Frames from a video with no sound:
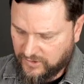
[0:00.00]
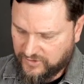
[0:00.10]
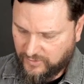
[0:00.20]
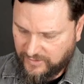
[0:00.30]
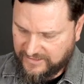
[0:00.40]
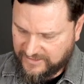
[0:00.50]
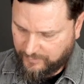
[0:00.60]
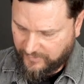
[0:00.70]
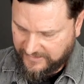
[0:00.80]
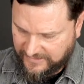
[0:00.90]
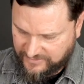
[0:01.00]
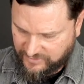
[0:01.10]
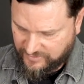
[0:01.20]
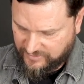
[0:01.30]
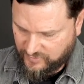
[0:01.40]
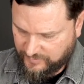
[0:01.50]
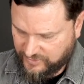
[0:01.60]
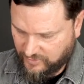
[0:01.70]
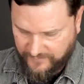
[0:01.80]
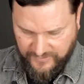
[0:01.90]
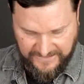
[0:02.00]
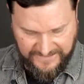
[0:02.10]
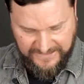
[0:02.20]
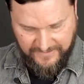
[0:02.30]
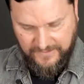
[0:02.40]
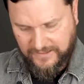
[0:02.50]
So at this point, it should switch over to heat.